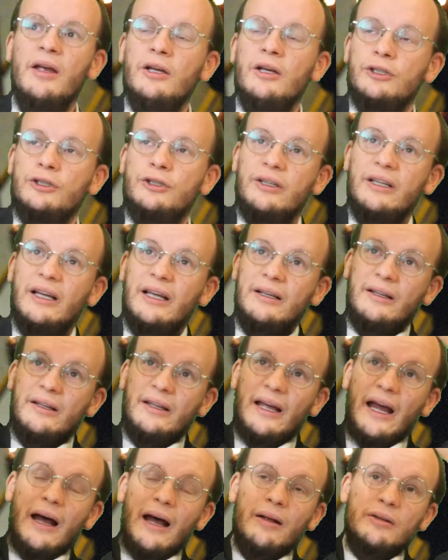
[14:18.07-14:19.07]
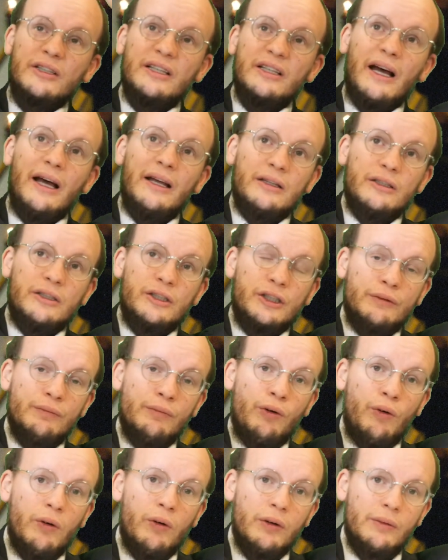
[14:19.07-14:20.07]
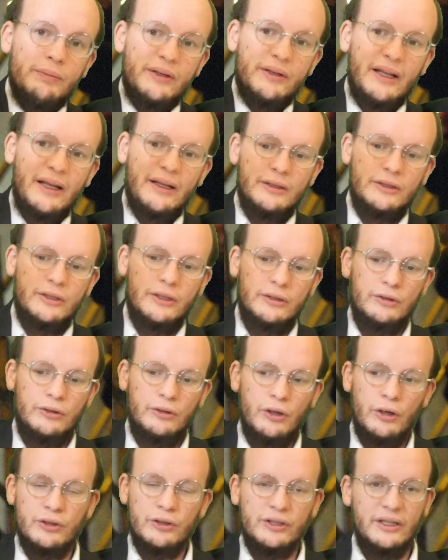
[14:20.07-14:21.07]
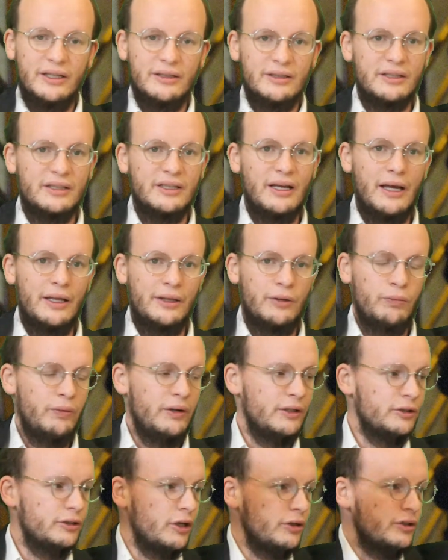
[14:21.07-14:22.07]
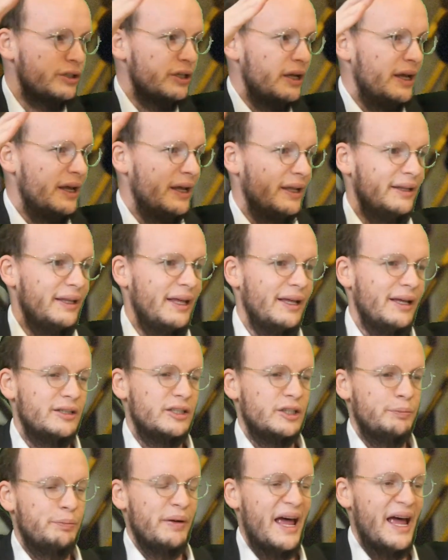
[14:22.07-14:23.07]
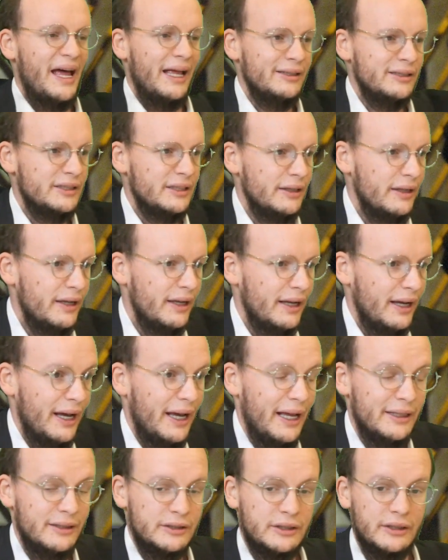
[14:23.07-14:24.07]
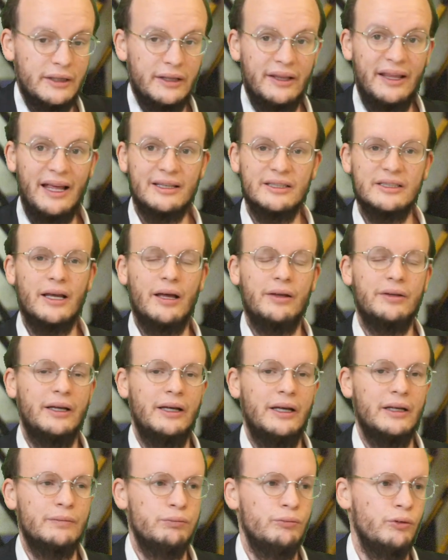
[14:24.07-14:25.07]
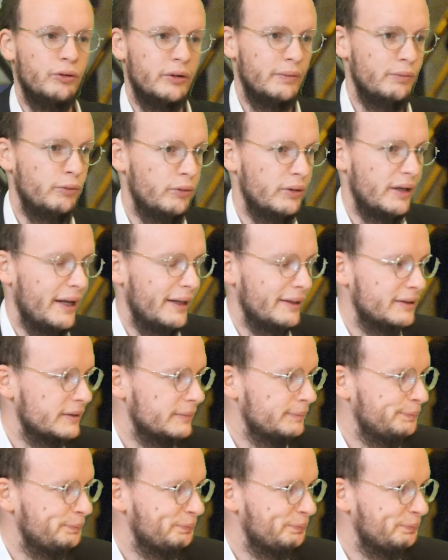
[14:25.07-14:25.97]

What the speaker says: So then the outside is small, but as it goes inside the windows, they expand. And that's how they get more and more light.